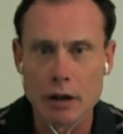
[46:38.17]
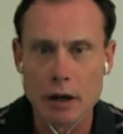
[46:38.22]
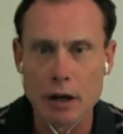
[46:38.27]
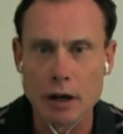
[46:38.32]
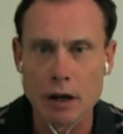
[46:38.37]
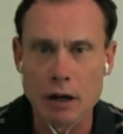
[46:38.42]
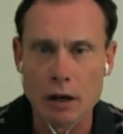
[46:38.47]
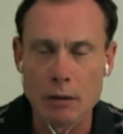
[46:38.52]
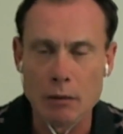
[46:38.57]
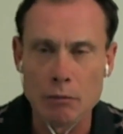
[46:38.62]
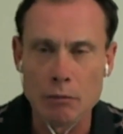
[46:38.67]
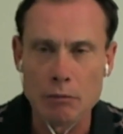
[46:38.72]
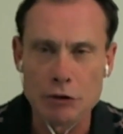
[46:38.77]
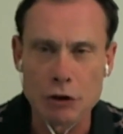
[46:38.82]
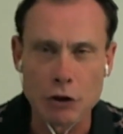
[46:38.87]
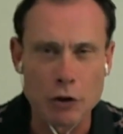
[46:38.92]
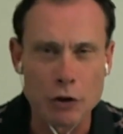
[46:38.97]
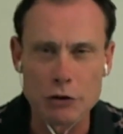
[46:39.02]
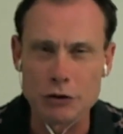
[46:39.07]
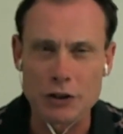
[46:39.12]
Um,
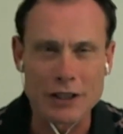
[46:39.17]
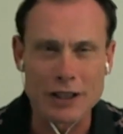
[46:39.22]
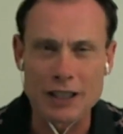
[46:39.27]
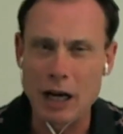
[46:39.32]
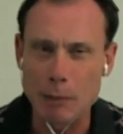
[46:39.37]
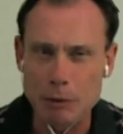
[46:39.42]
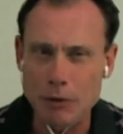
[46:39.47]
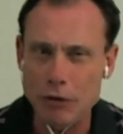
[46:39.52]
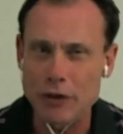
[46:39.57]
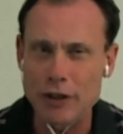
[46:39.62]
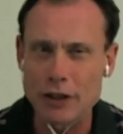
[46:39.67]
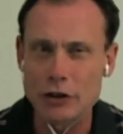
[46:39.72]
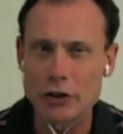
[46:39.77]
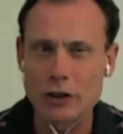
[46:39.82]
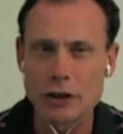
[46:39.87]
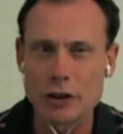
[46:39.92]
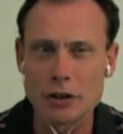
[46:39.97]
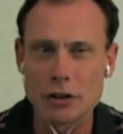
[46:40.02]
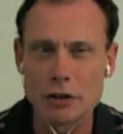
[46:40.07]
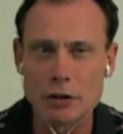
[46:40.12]
so those are a couple things
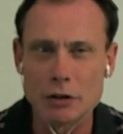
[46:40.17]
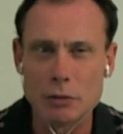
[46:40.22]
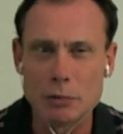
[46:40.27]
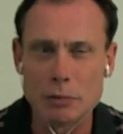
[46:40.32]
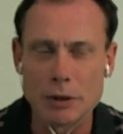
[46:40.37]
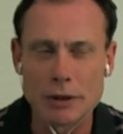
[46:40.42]
you can do,